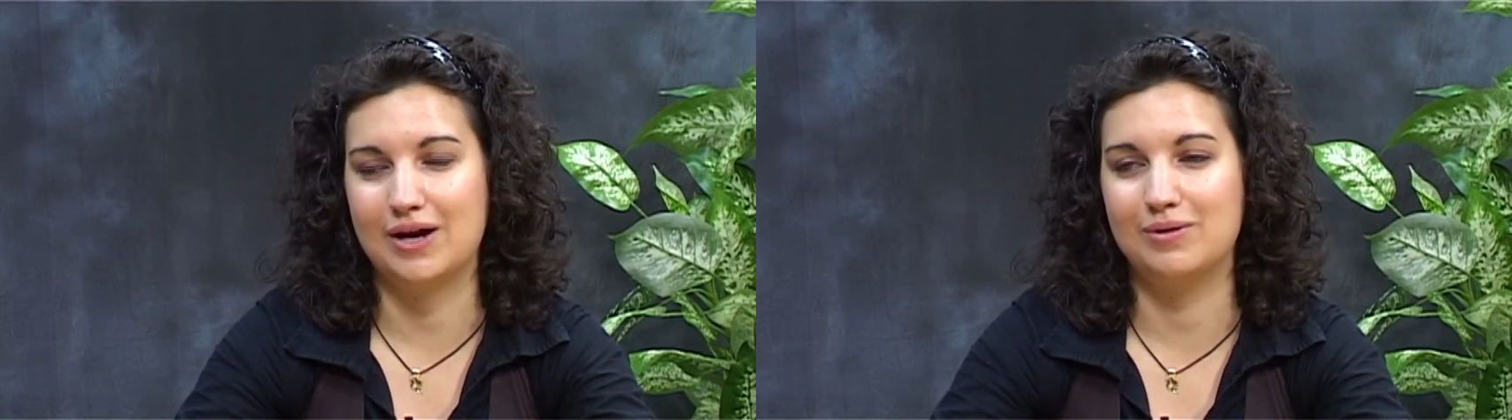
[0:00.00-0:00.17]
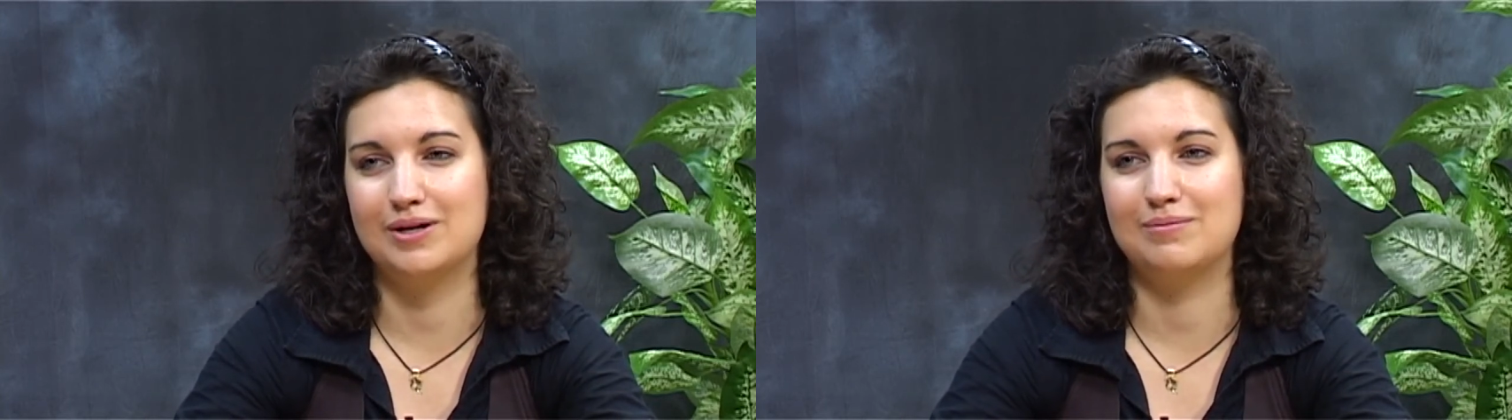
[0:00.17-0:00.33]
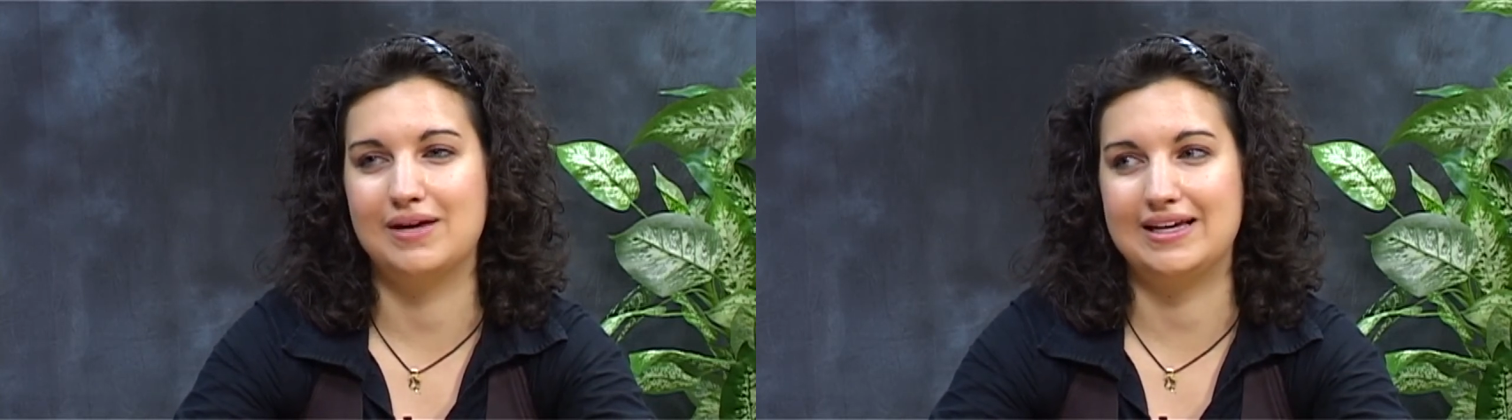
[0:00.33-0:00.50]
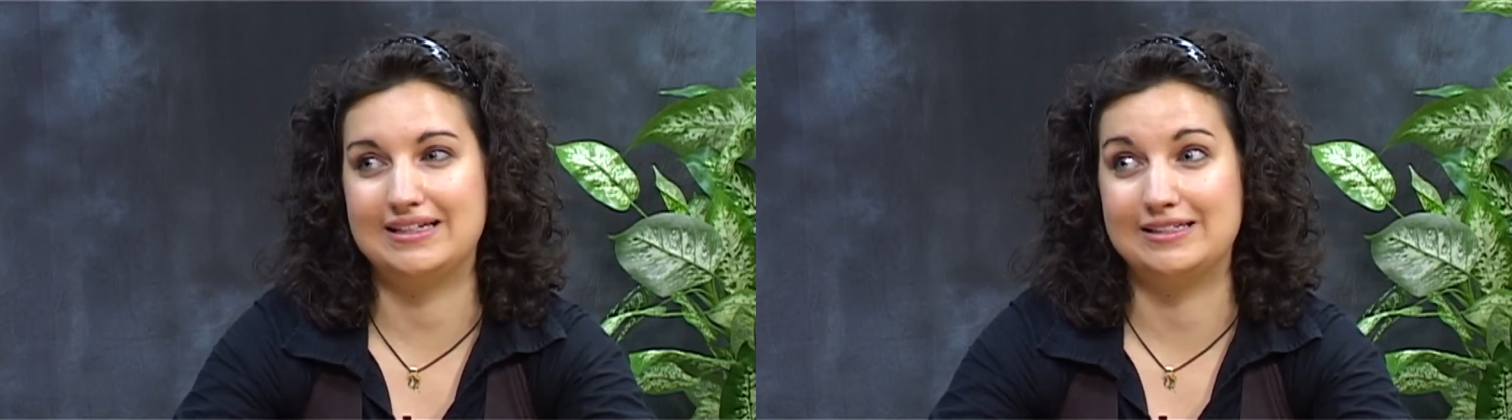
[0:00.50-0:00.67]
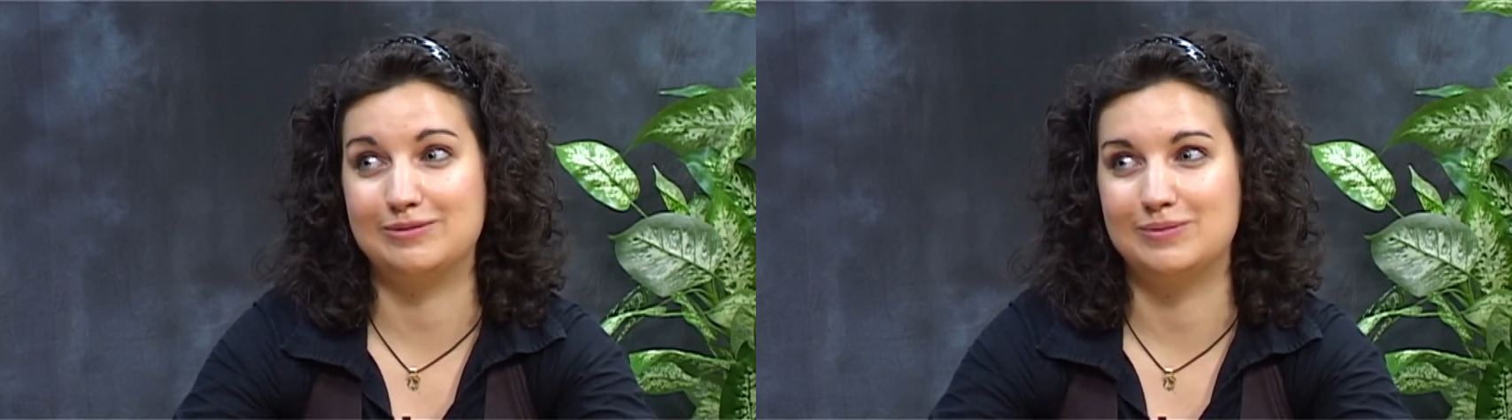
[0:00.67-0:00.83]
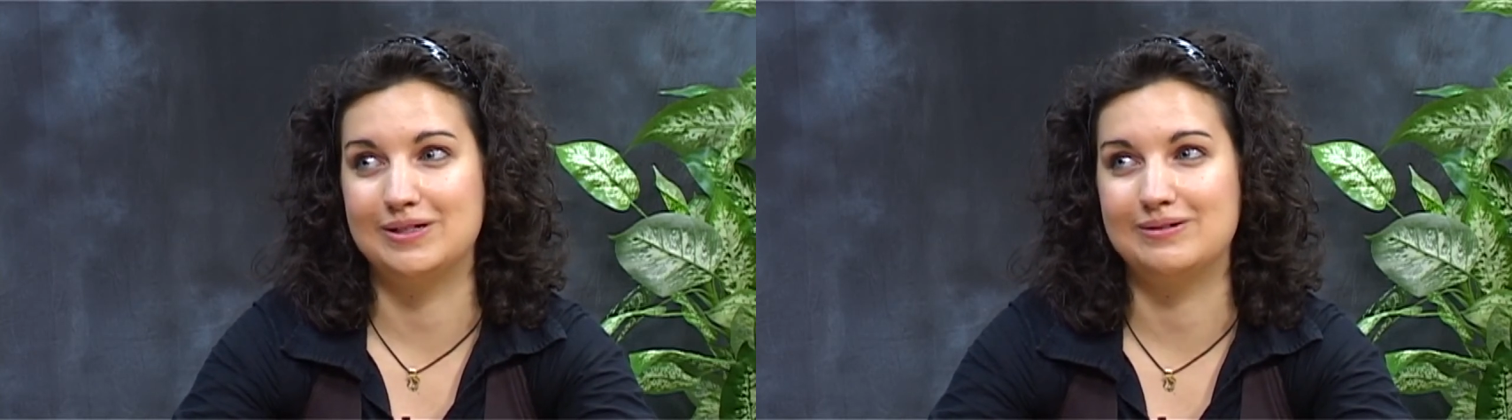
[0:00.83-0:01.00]
I want to make
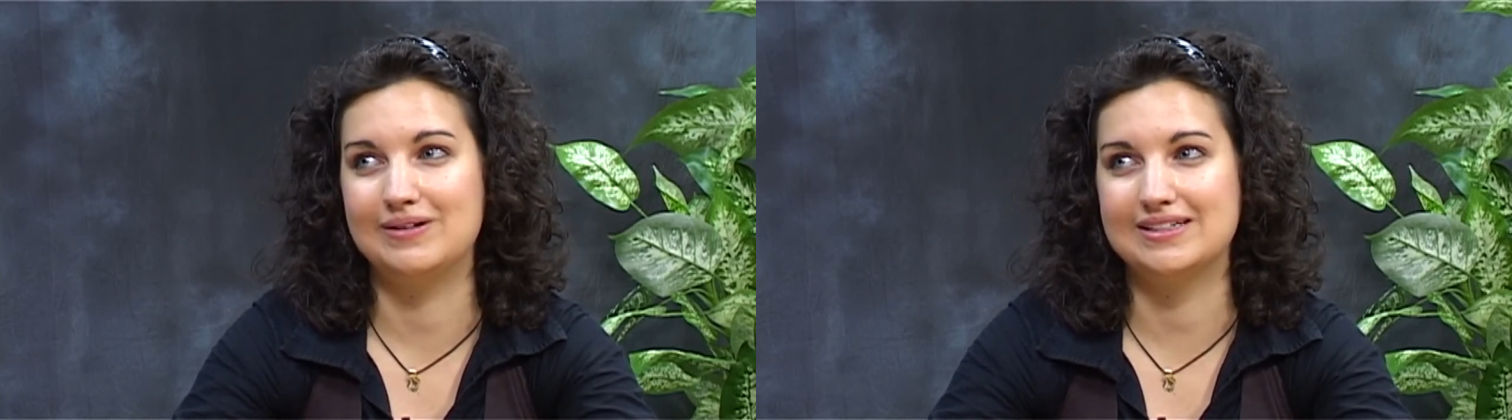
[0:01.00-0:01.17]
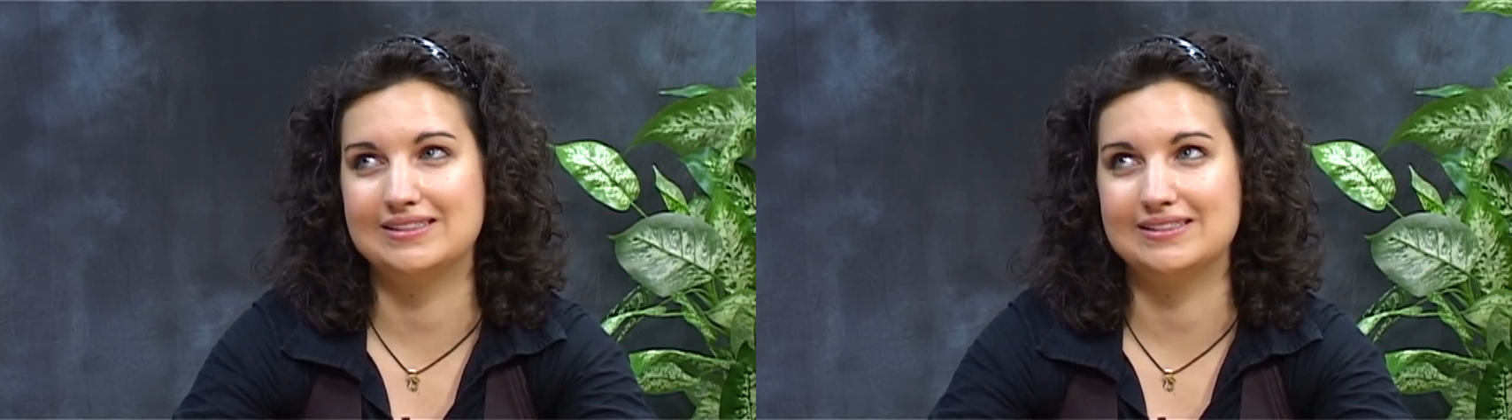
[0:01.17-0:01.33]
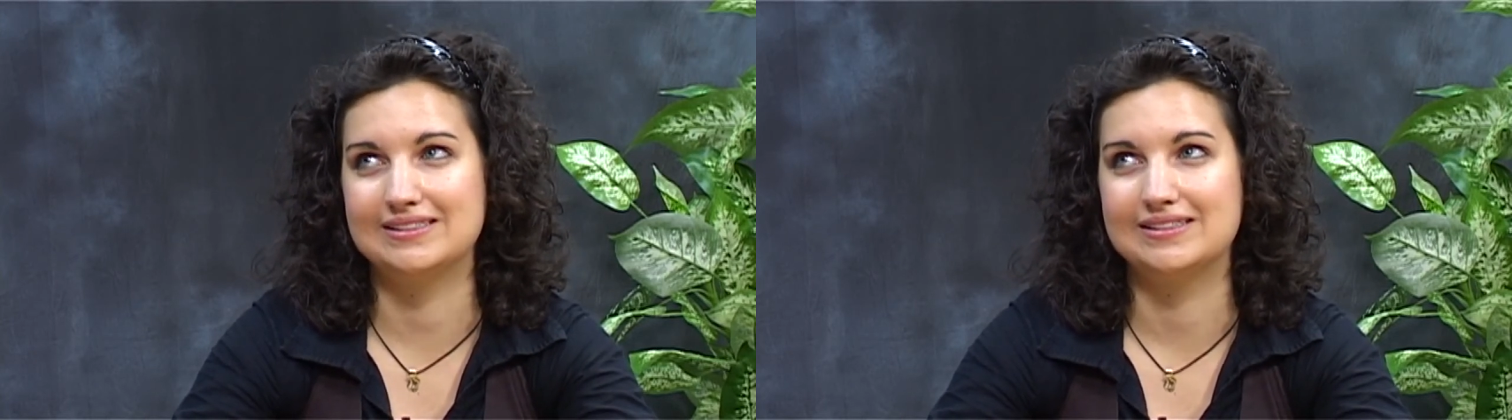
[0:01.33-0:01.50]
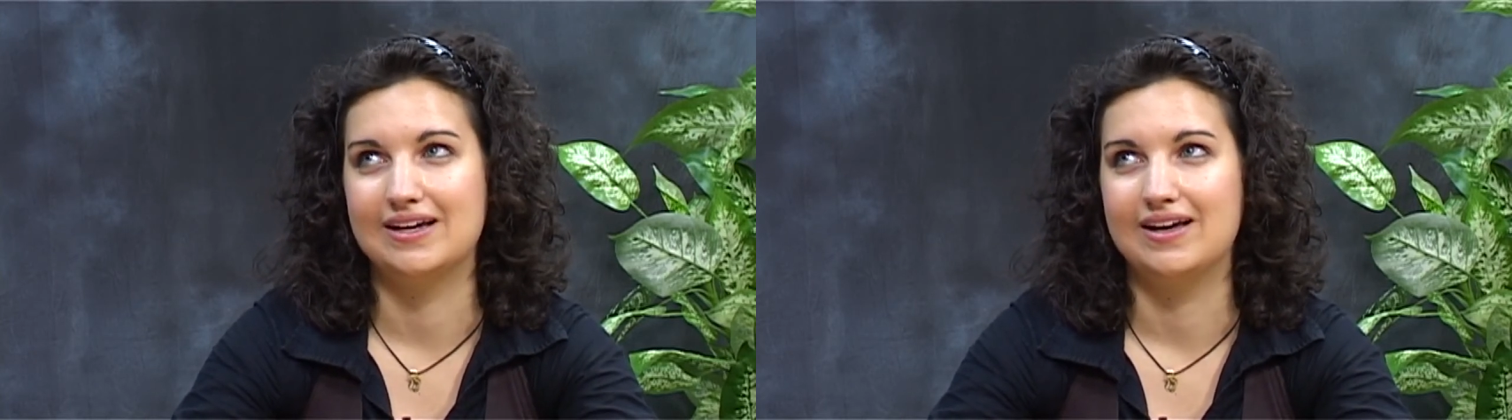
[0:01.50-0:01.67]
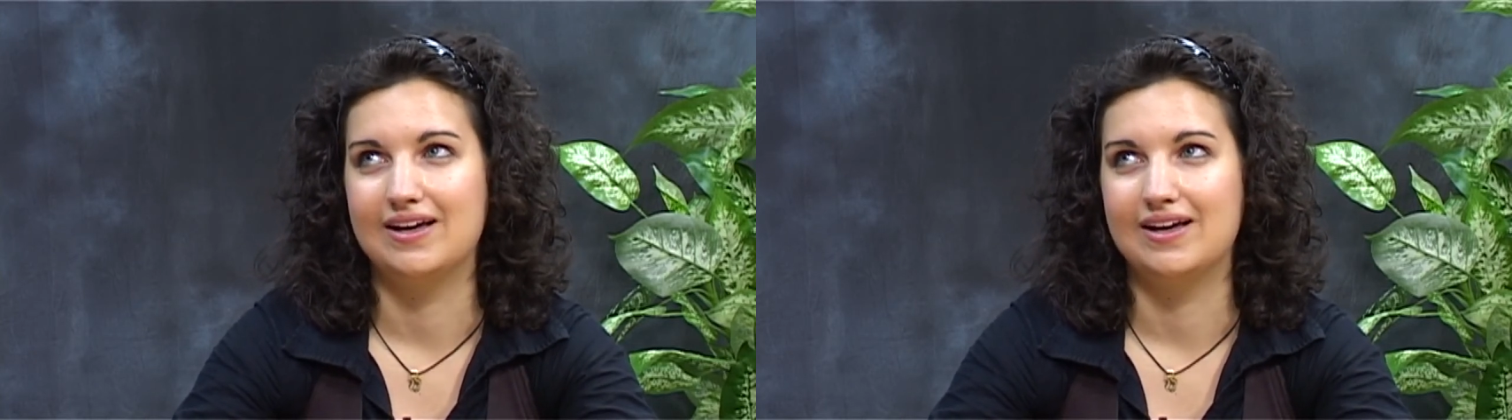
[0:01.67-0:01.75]
experiences